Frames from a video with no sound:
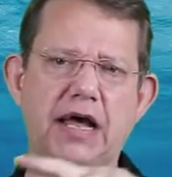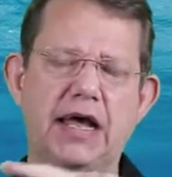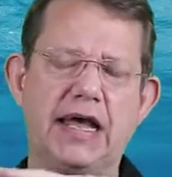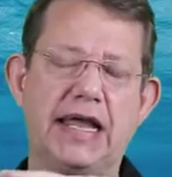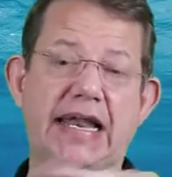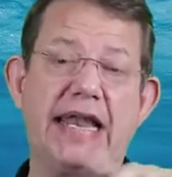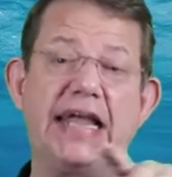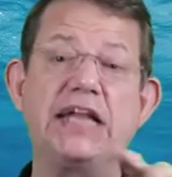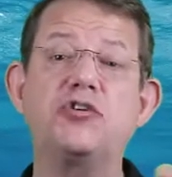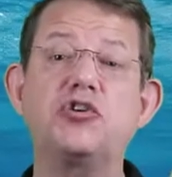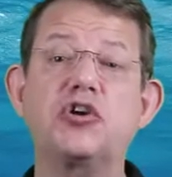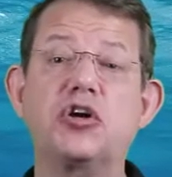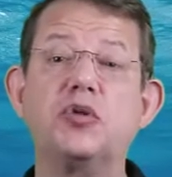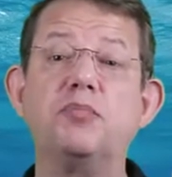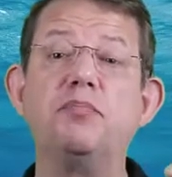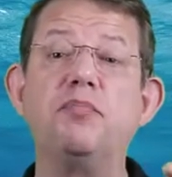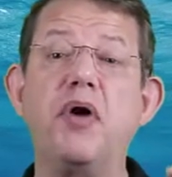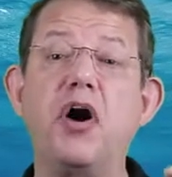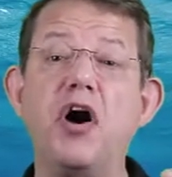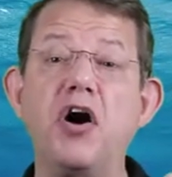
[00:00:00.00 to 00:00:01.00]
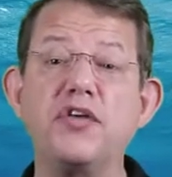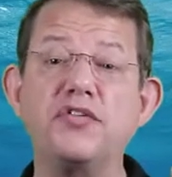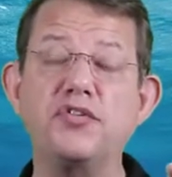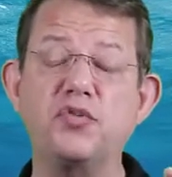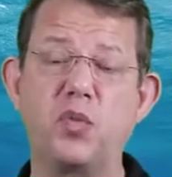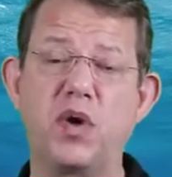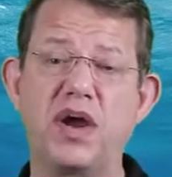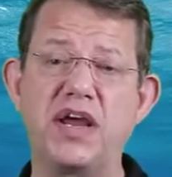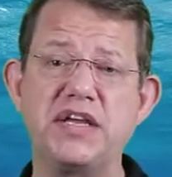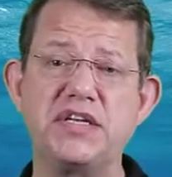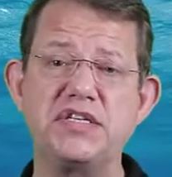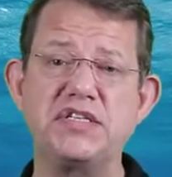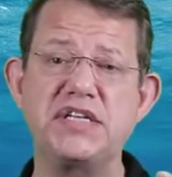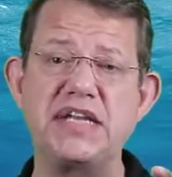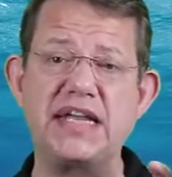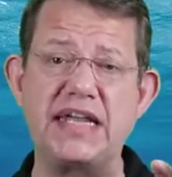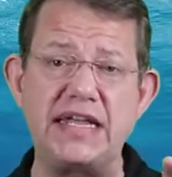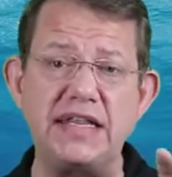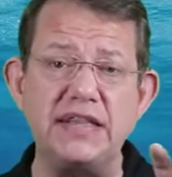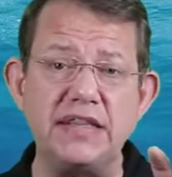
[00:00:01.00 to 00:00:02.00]
electrical pathways
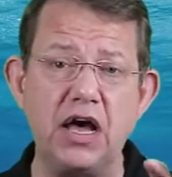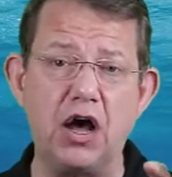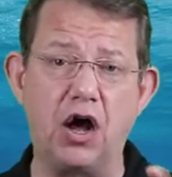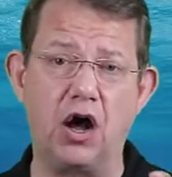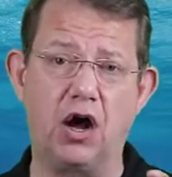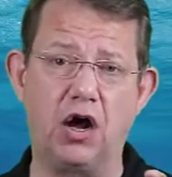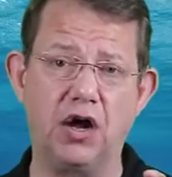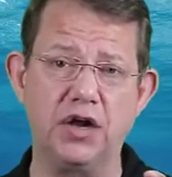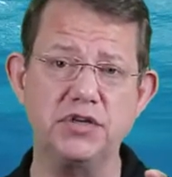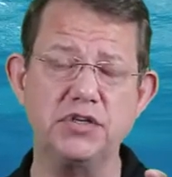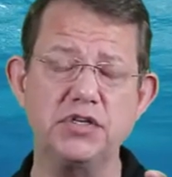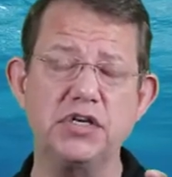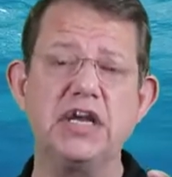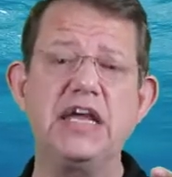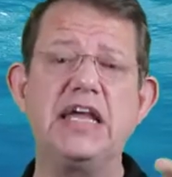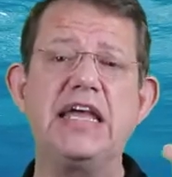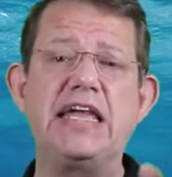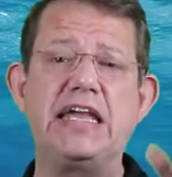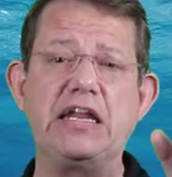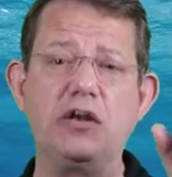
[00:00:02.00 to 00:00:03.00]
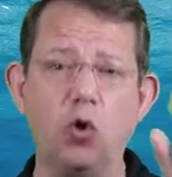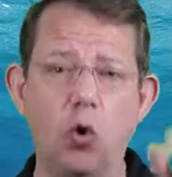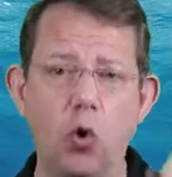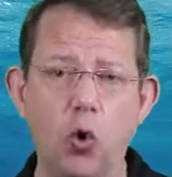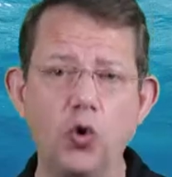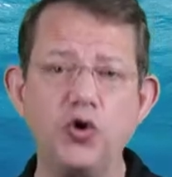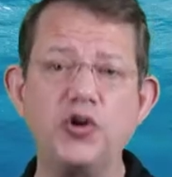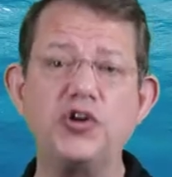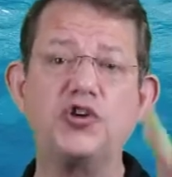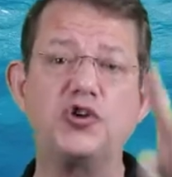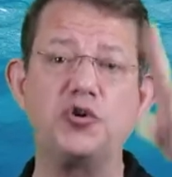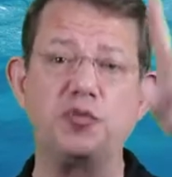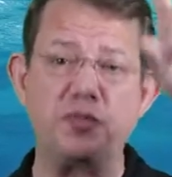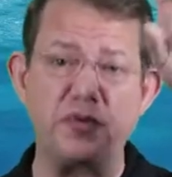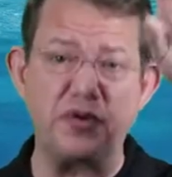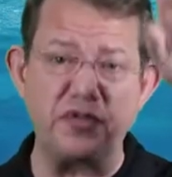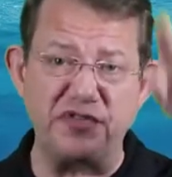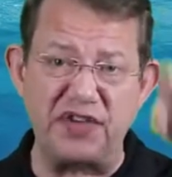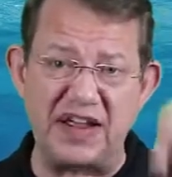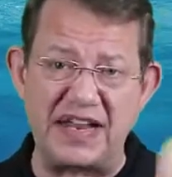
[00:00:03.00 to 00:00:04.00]
in the heart in order to
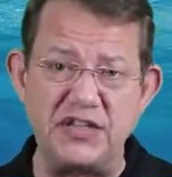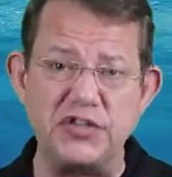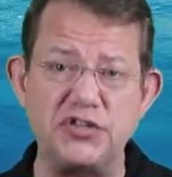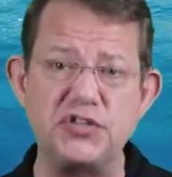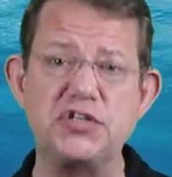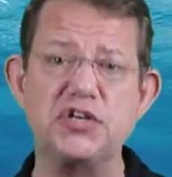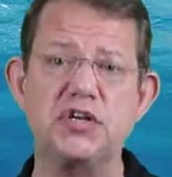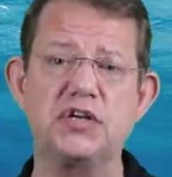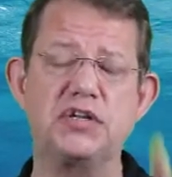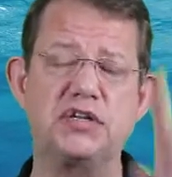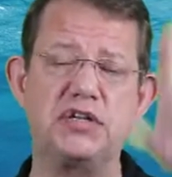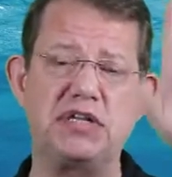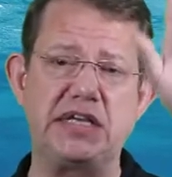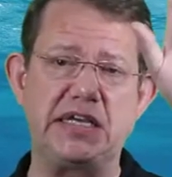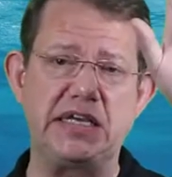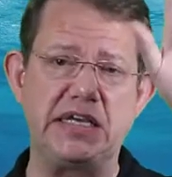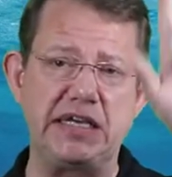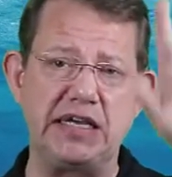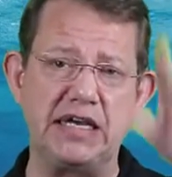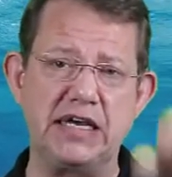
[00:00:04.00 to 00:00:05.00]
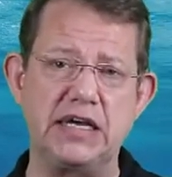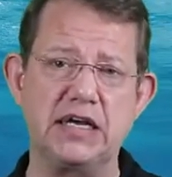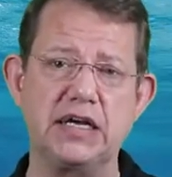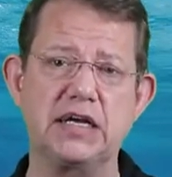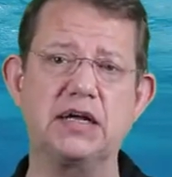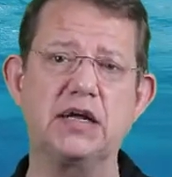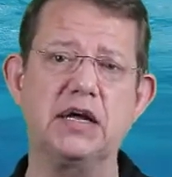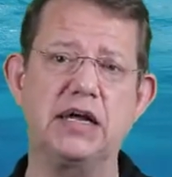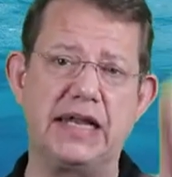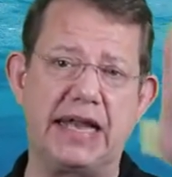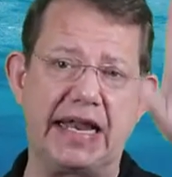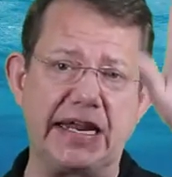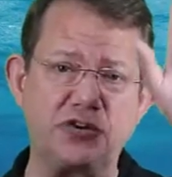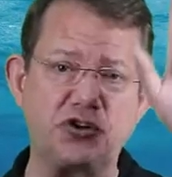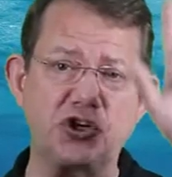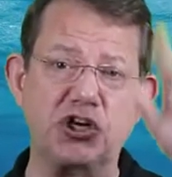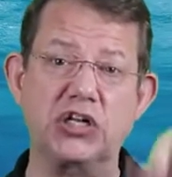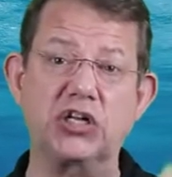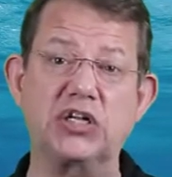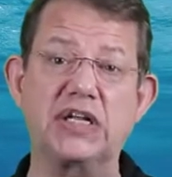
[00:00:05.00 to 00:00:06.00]
prevent the
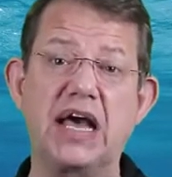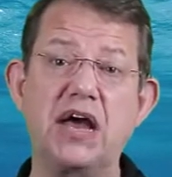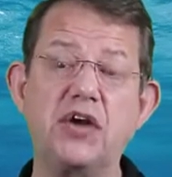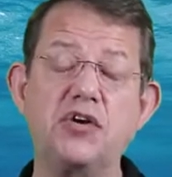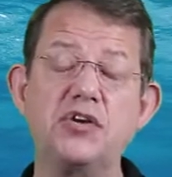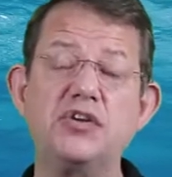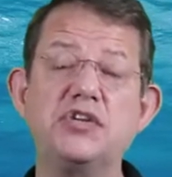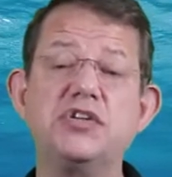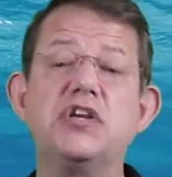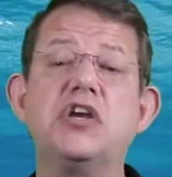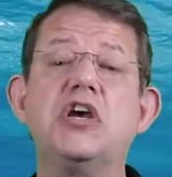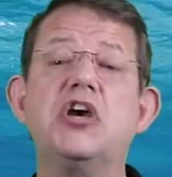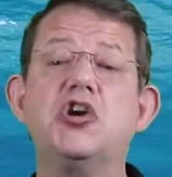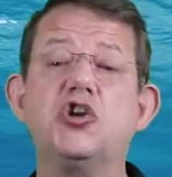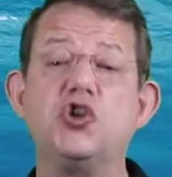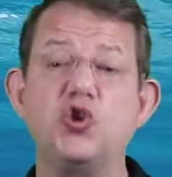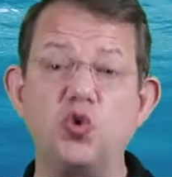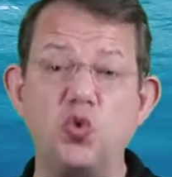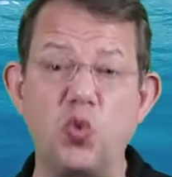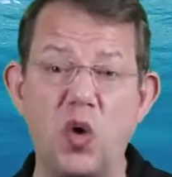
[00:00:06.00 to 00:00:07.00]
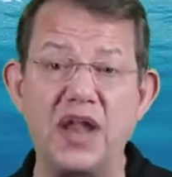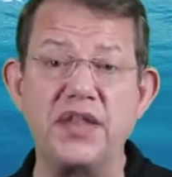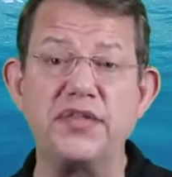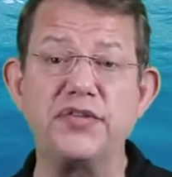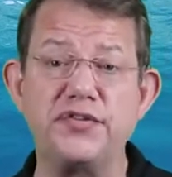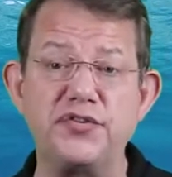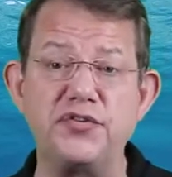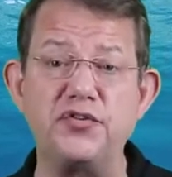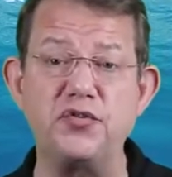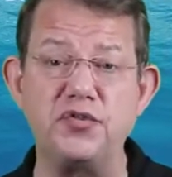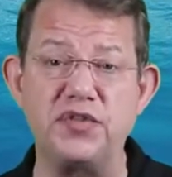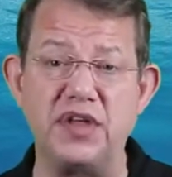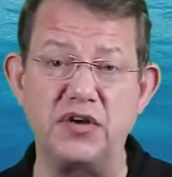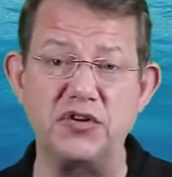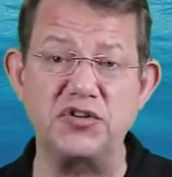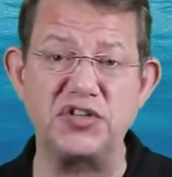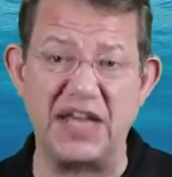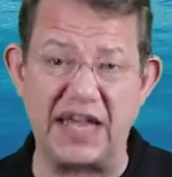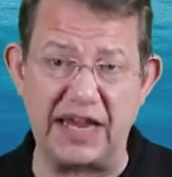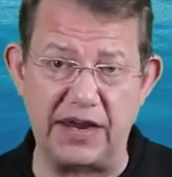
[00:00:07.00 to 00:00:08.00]
electrical current to run through
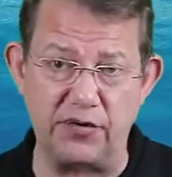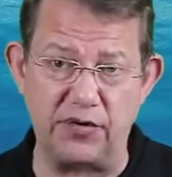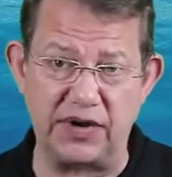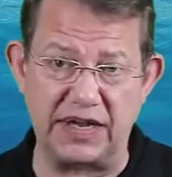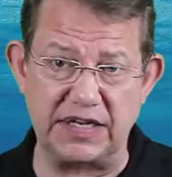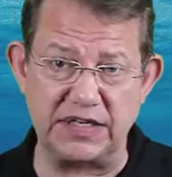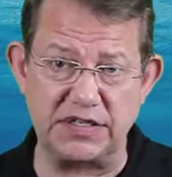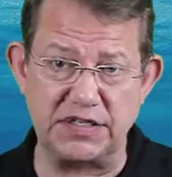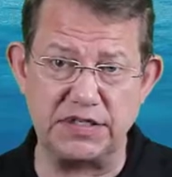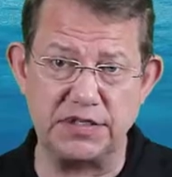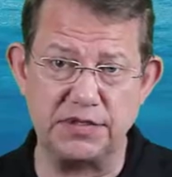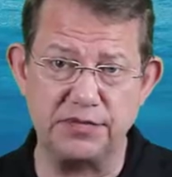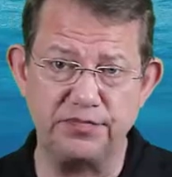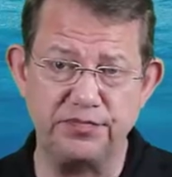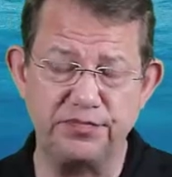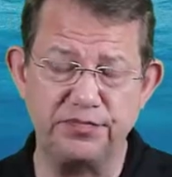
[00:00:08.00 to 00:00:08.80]
those areas.